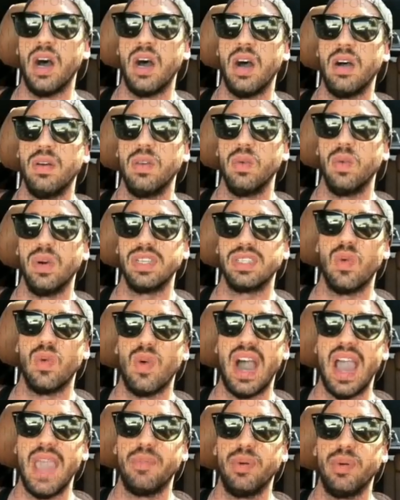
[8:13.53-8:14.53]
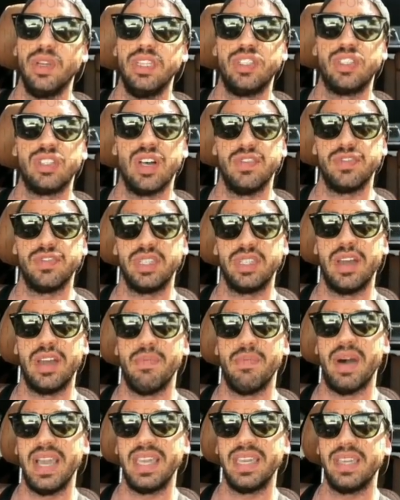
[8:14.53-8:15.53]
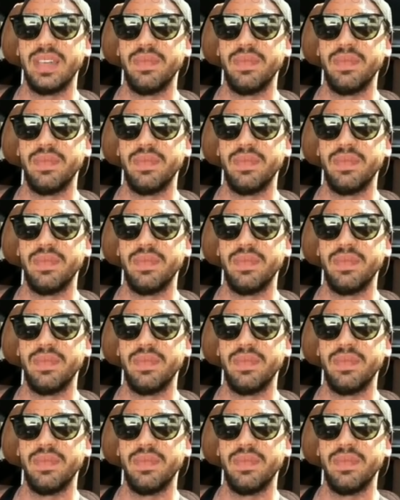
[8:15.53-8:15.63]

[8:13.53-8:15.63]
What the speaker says: It was a white police officer in a bike.